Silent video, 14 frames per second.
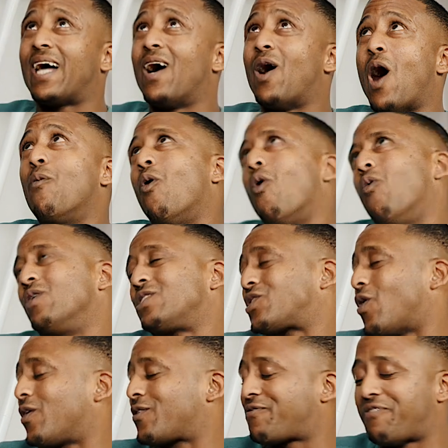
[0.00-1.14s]
I, I, will always
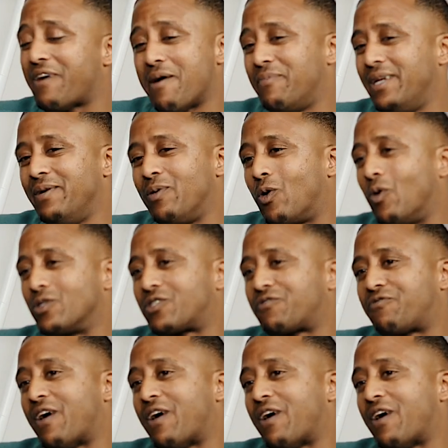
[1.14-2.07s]
start family because